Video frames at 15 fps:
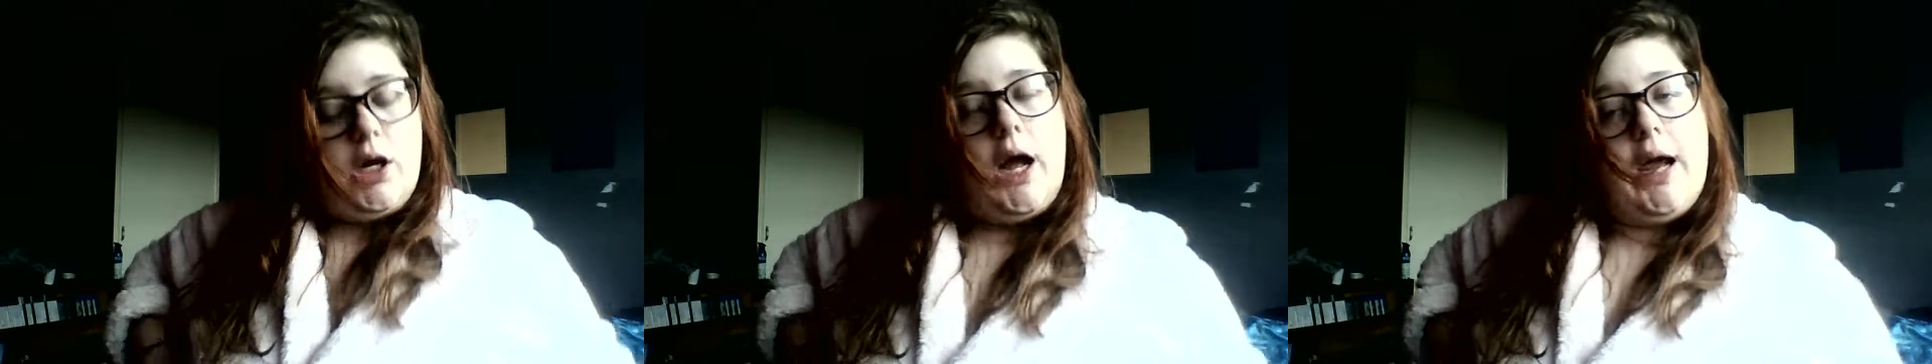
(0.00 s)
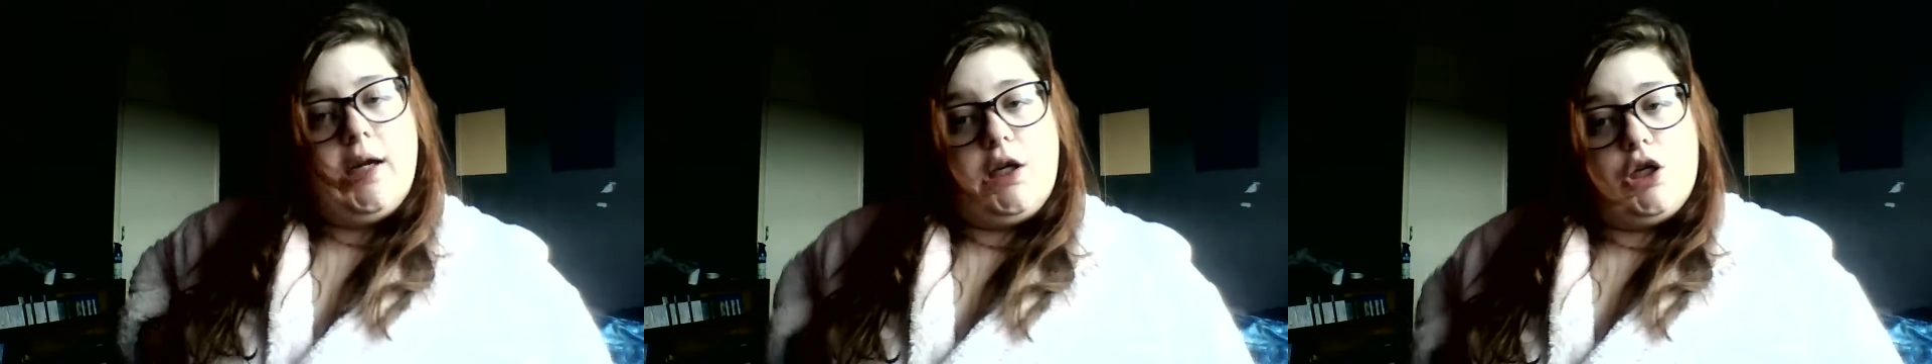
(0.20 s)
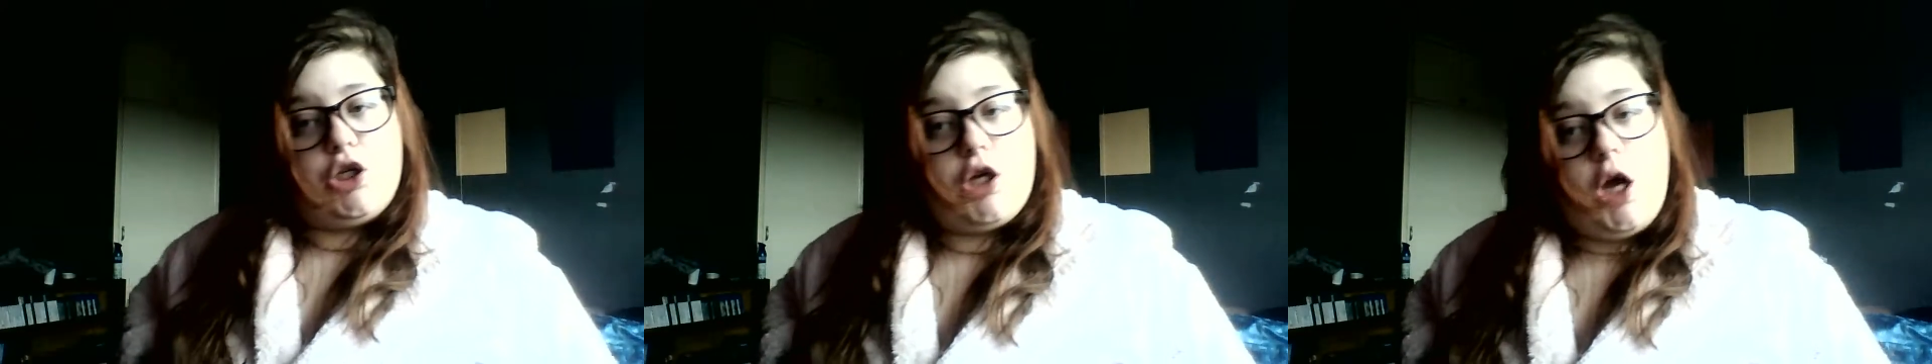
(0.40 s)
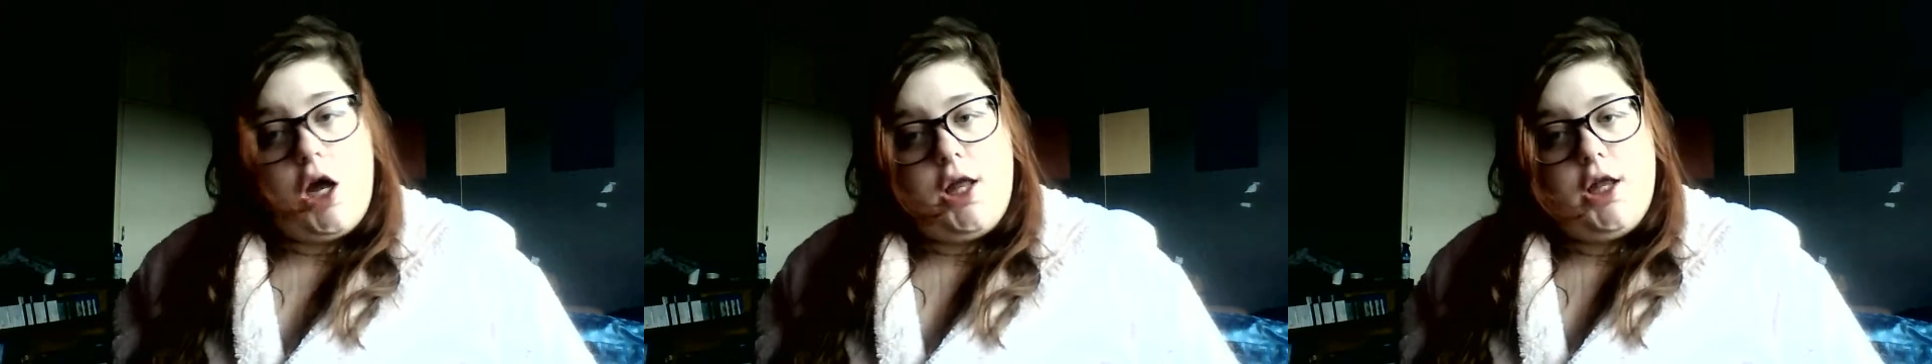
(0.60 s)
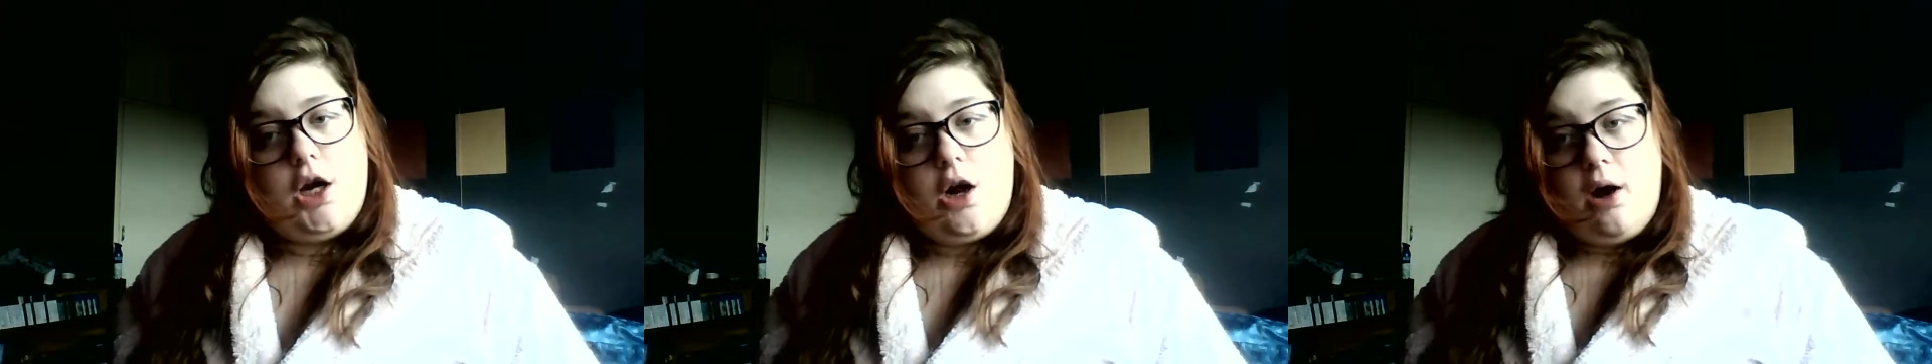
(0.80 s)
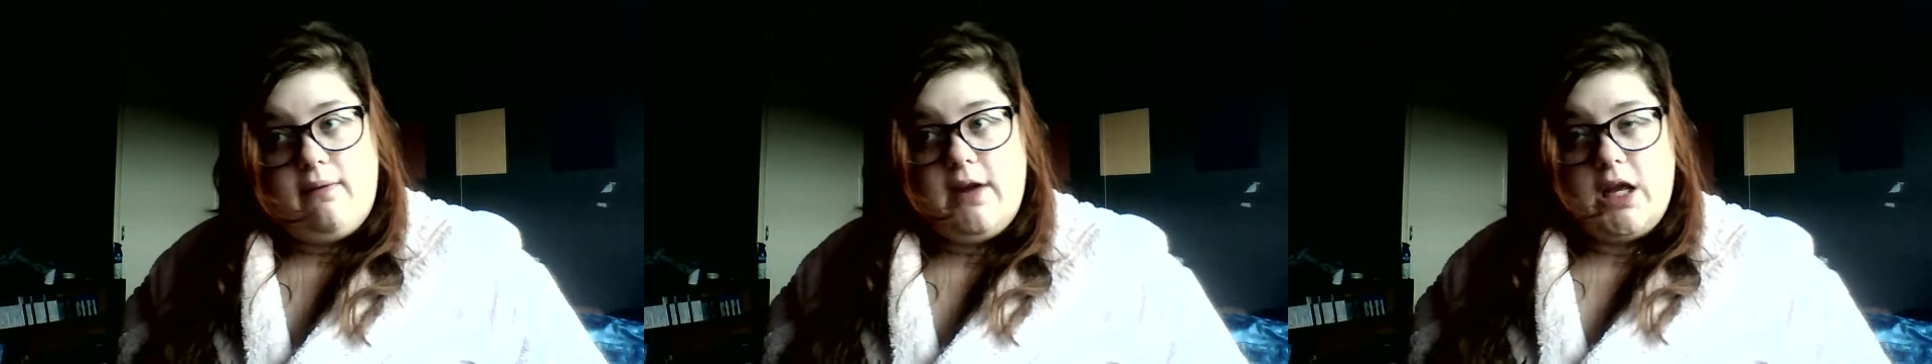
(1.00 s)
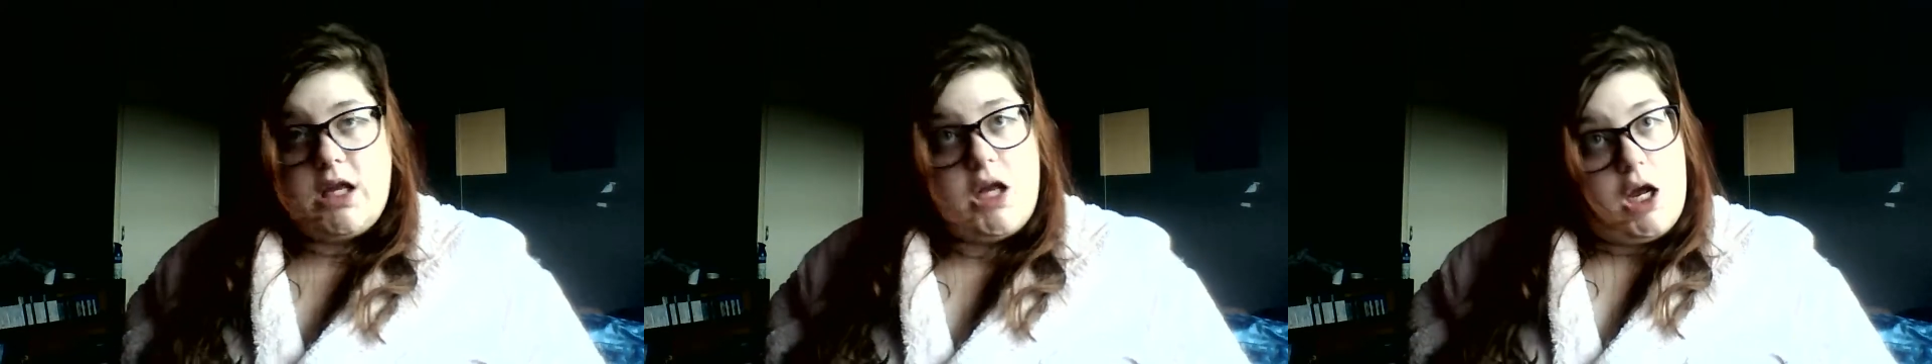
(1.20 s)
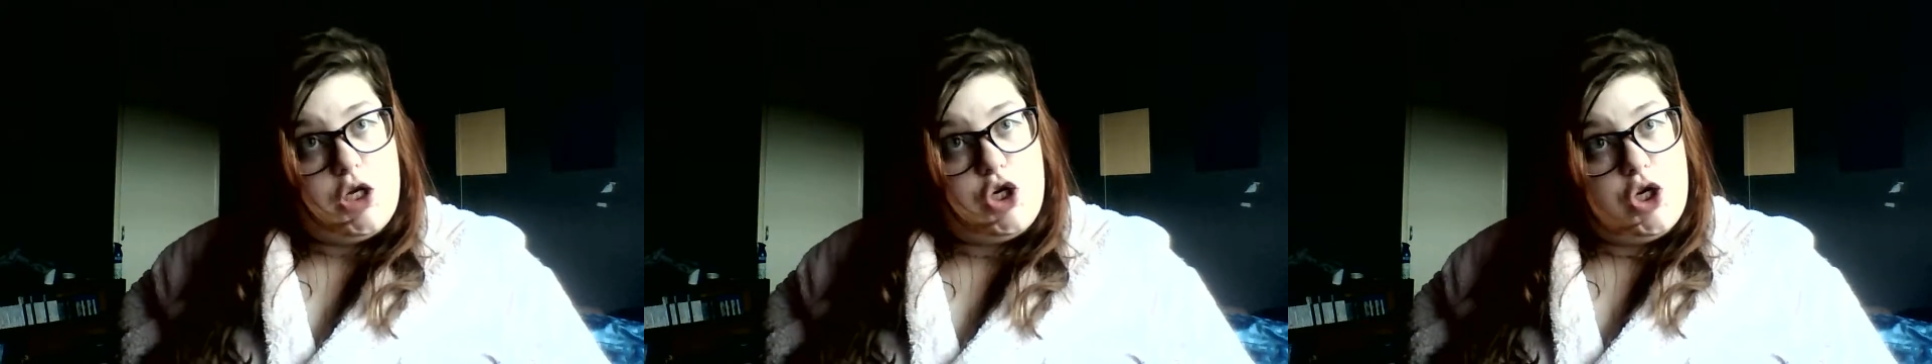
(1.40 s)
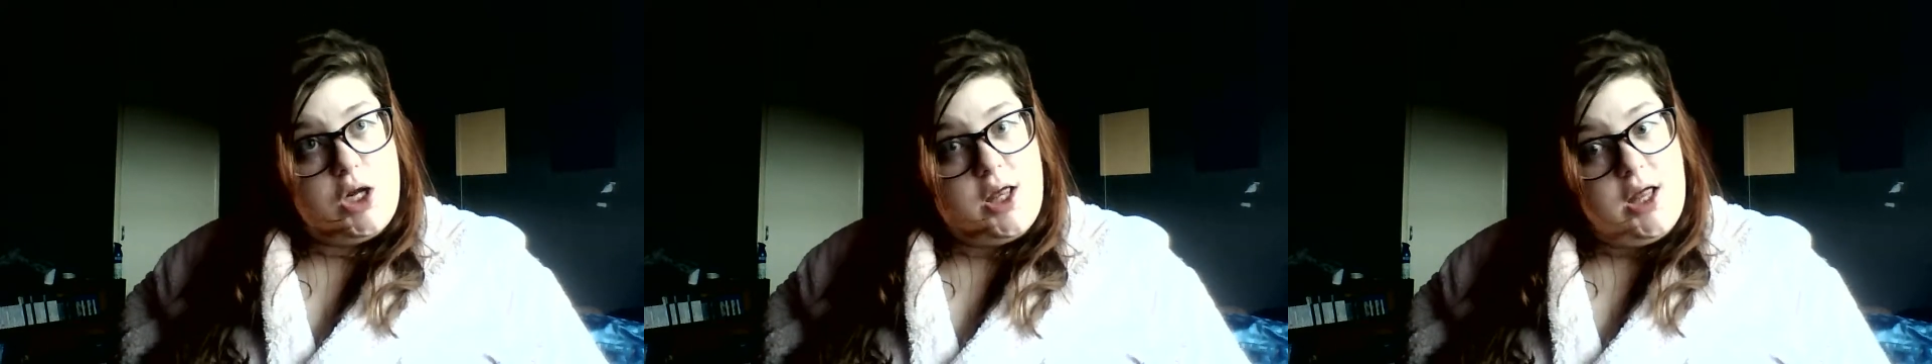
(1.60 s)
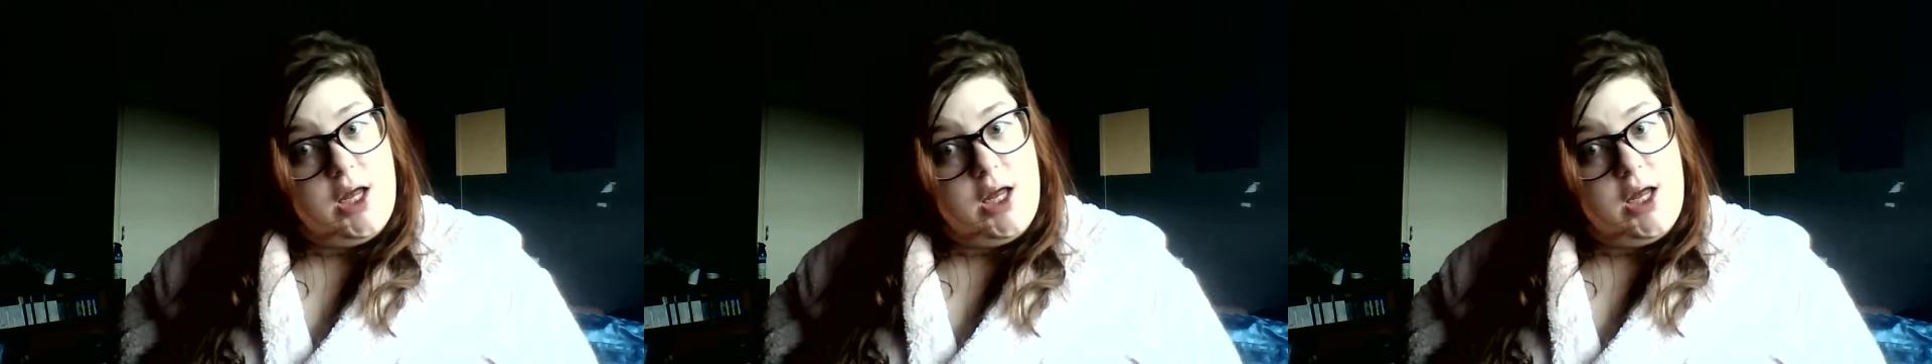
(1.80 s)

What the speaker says: and a skirt that covers just